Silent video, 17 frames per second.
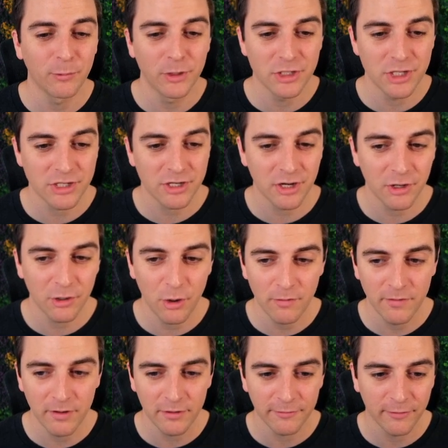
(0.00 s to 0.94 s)
We're just going to go
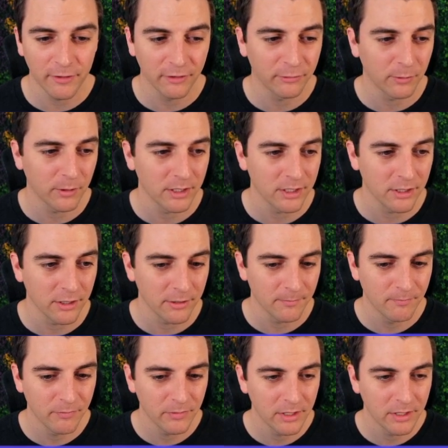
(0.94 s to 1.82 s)
over the first one here.